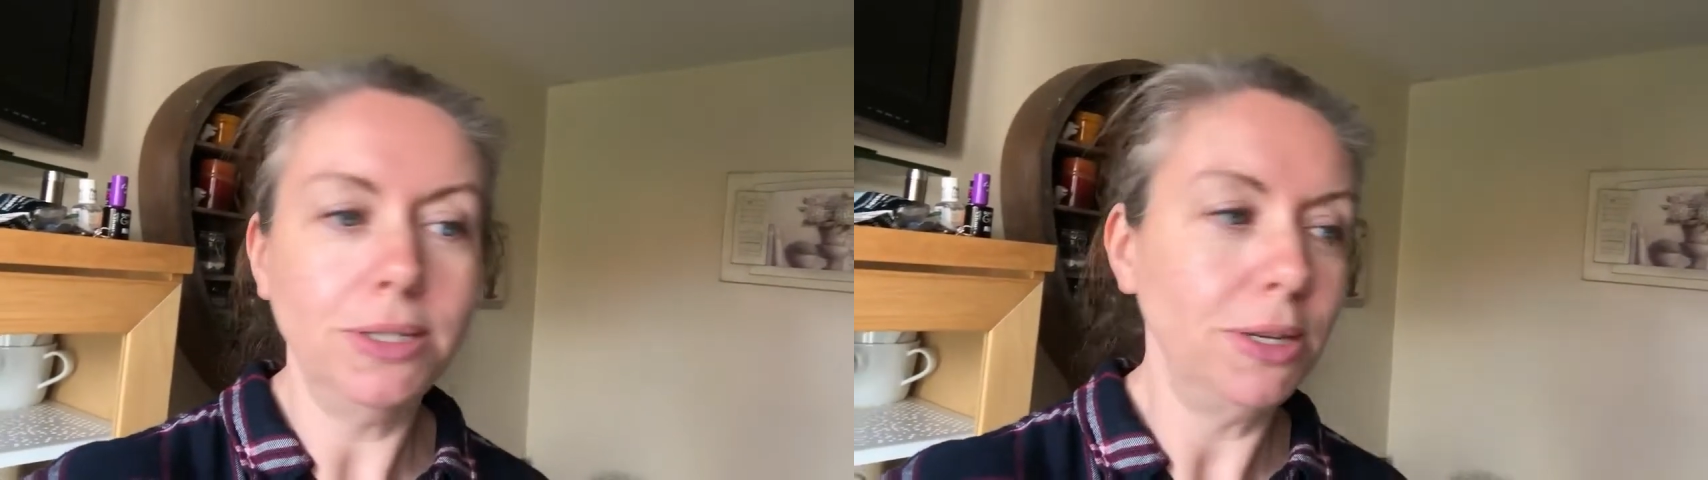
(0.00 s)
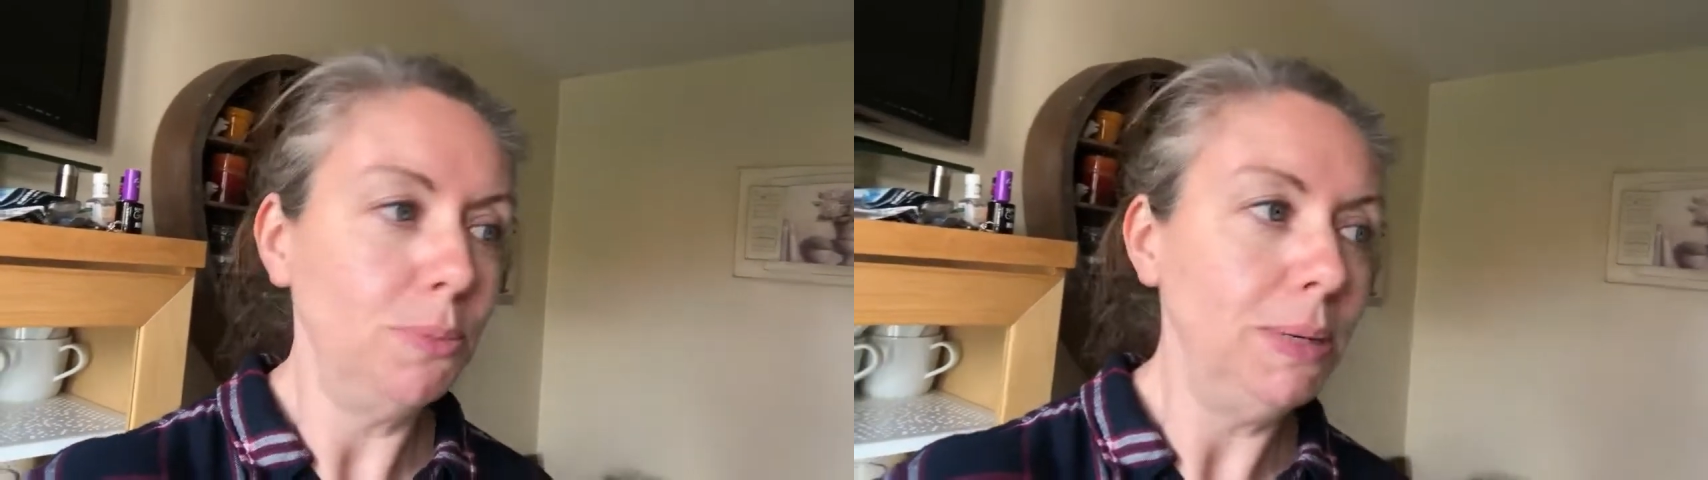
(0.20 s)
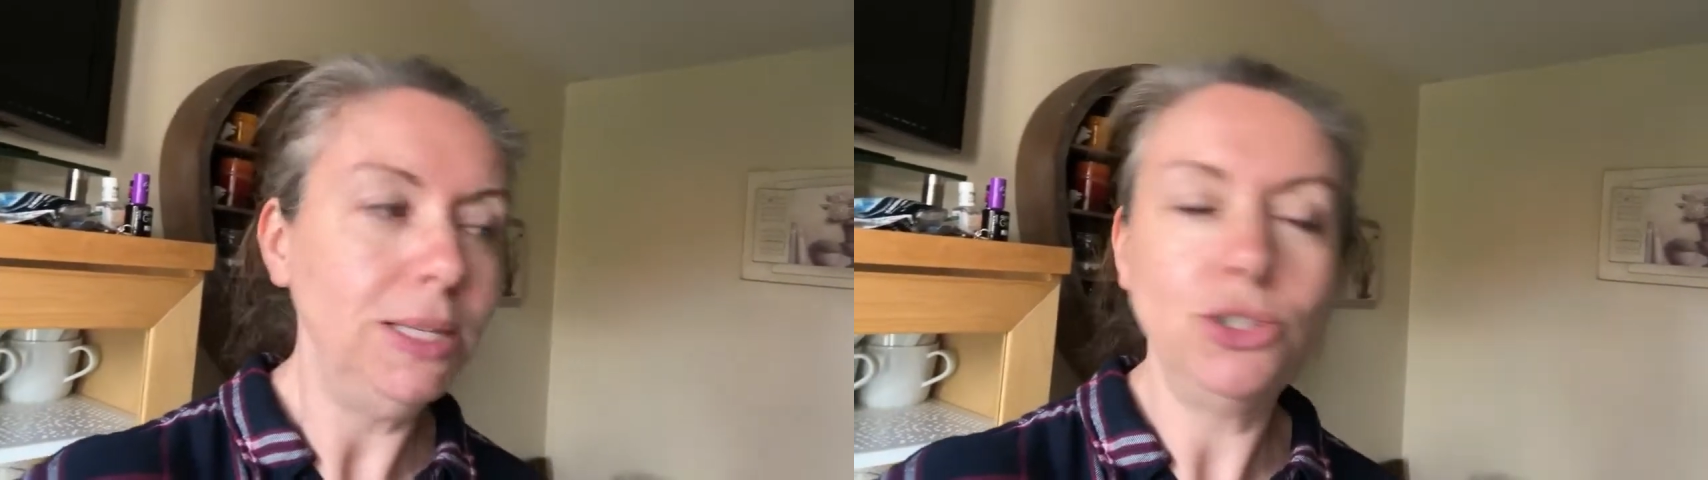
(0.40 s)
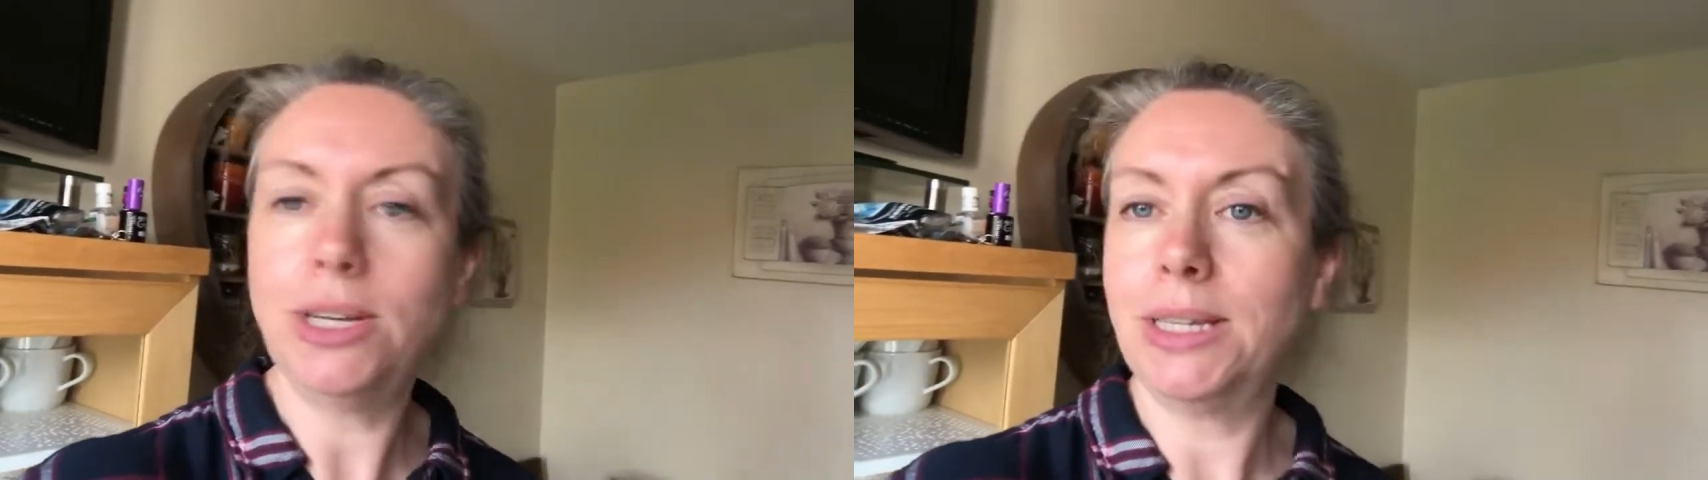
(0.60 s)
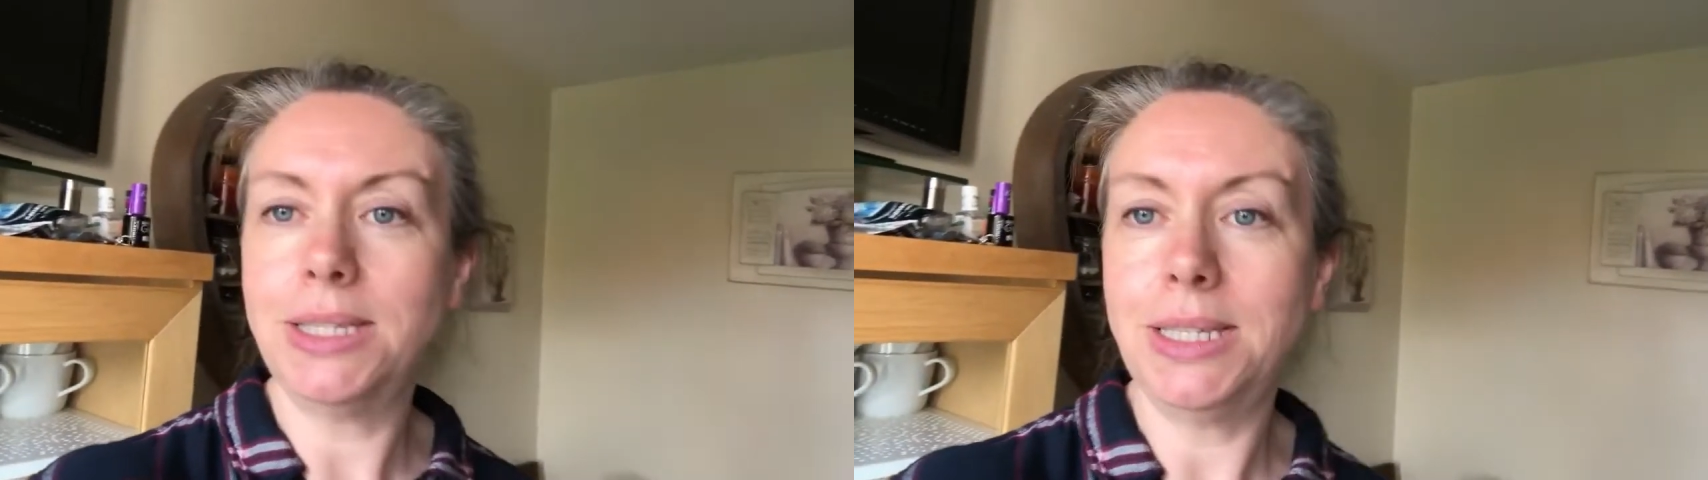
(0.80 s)
so please
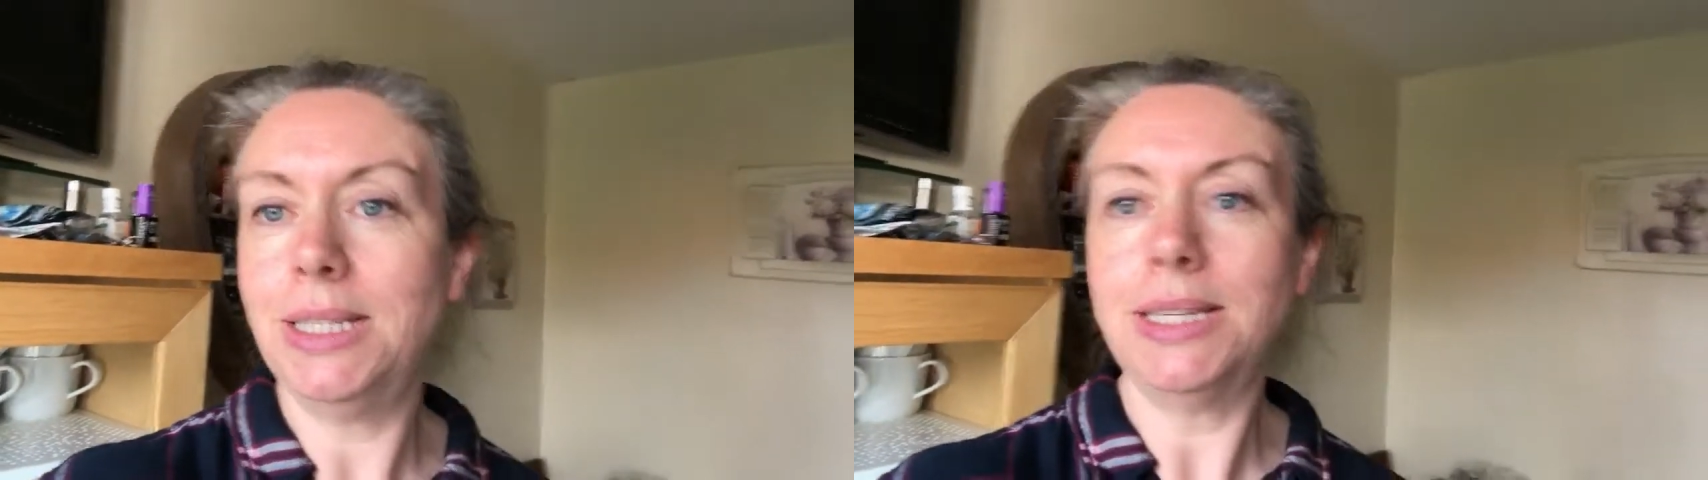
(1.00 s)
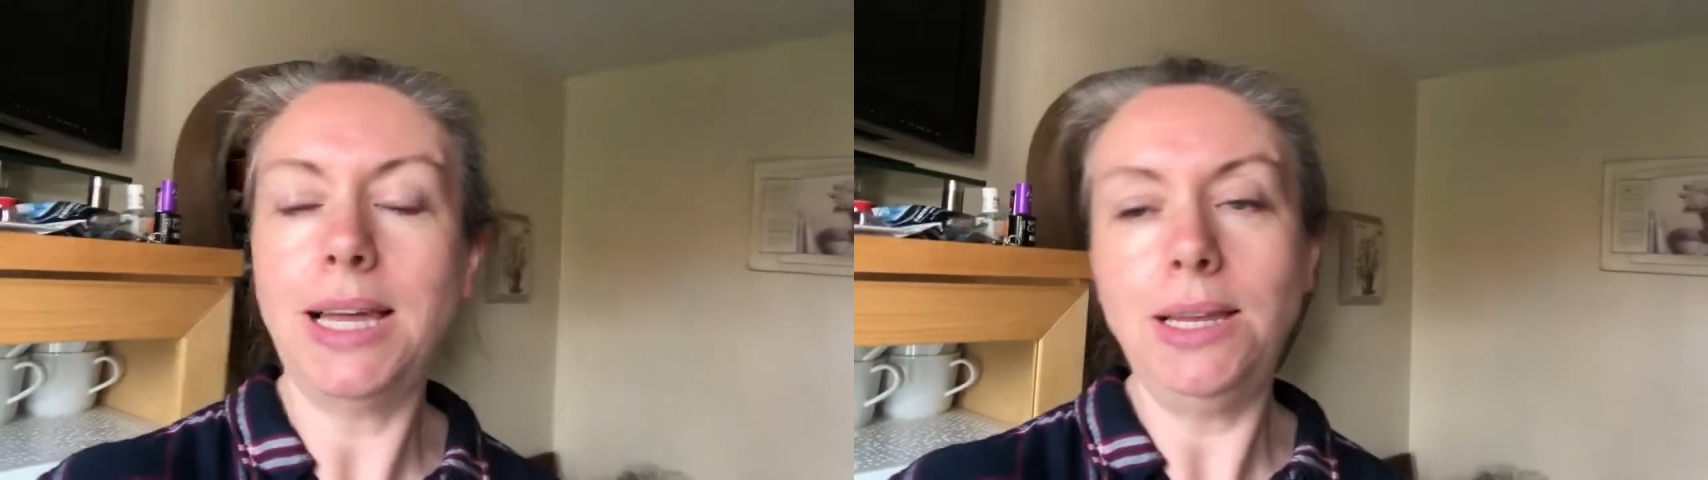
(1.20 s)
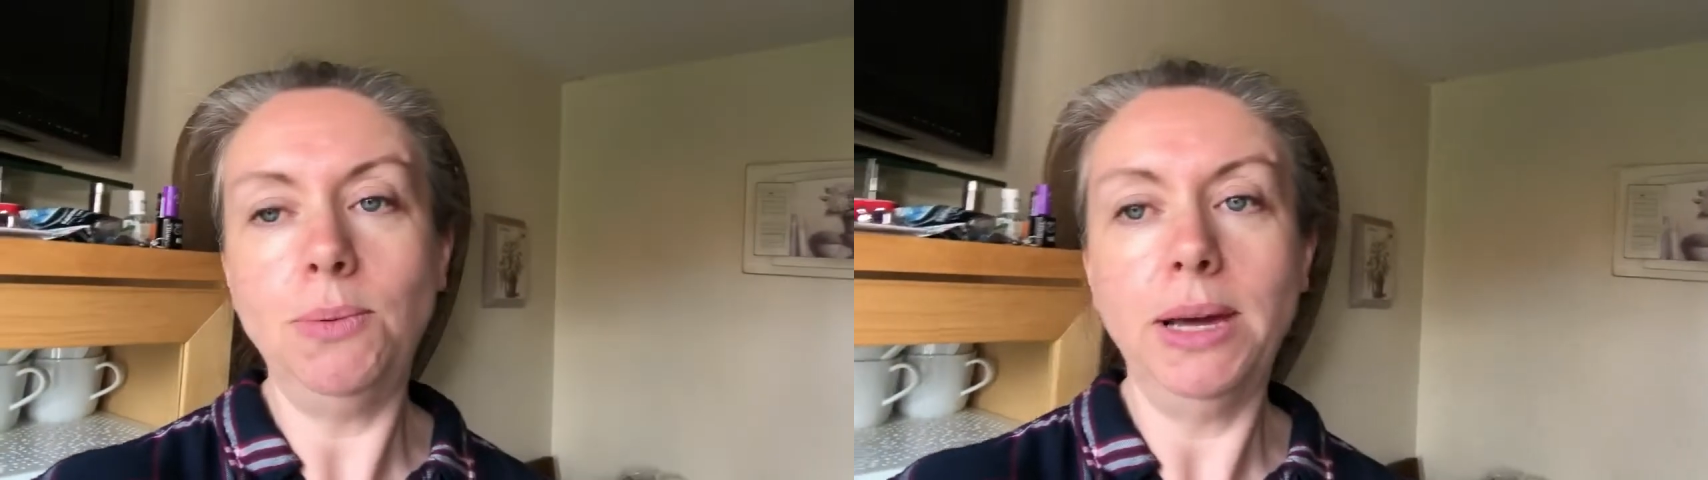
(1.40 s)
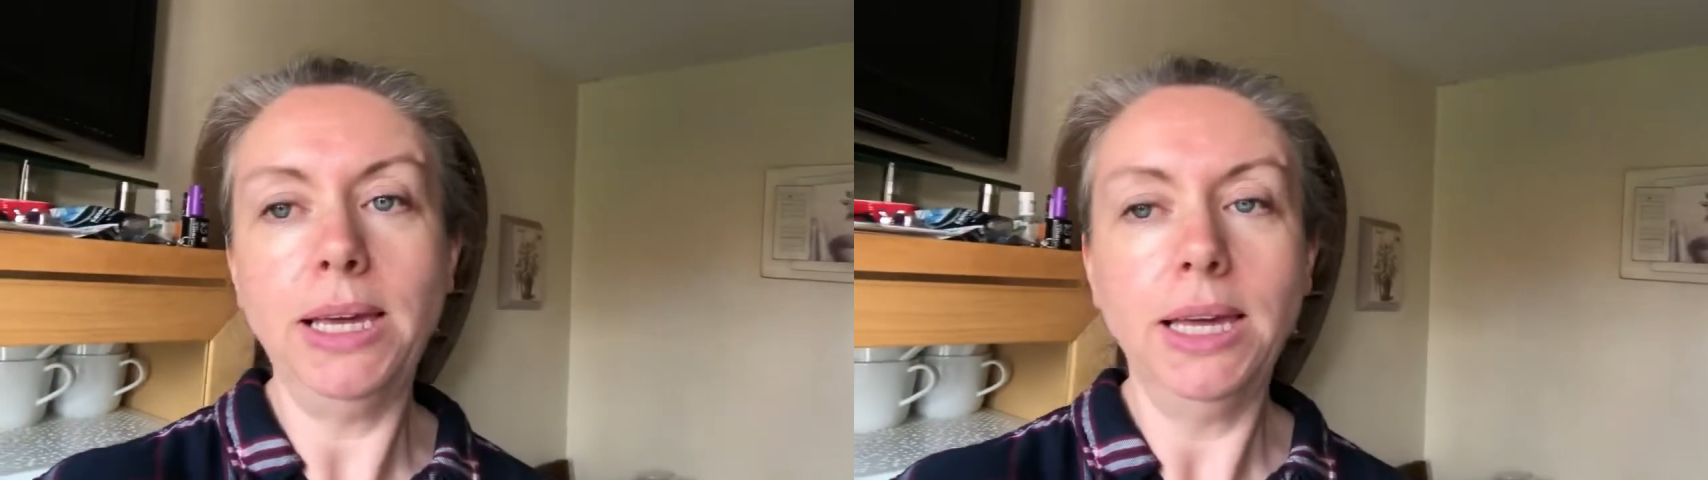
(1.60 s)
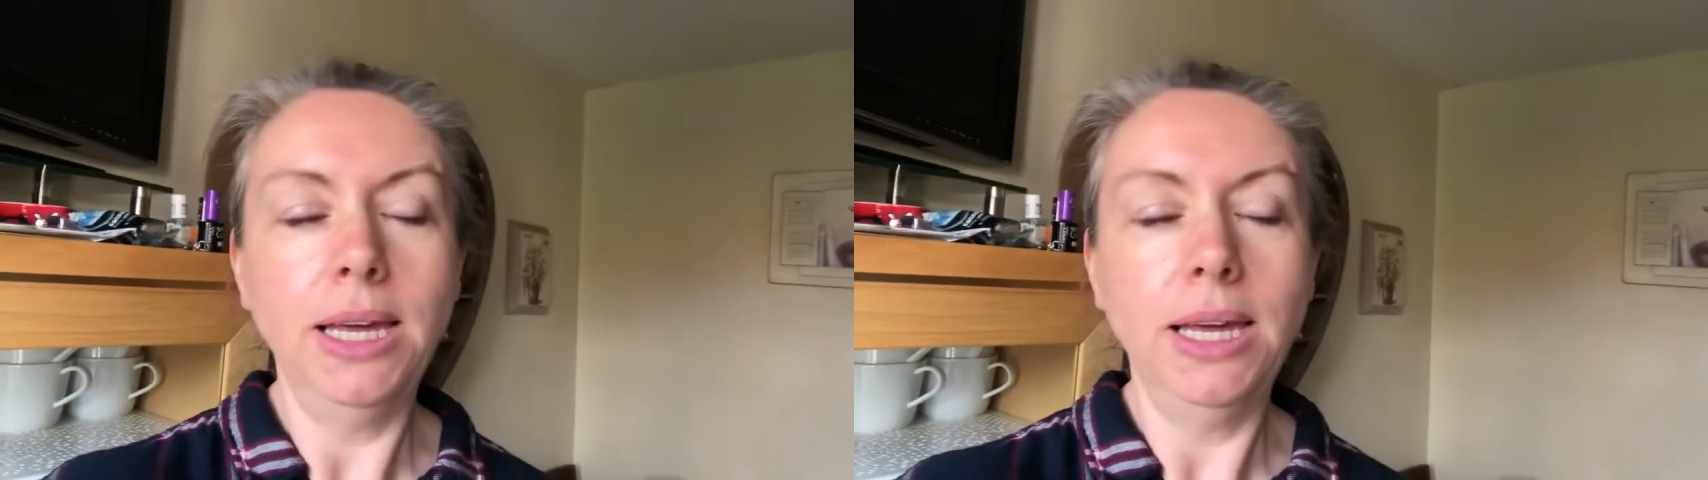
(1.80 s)
check the SINs anyway.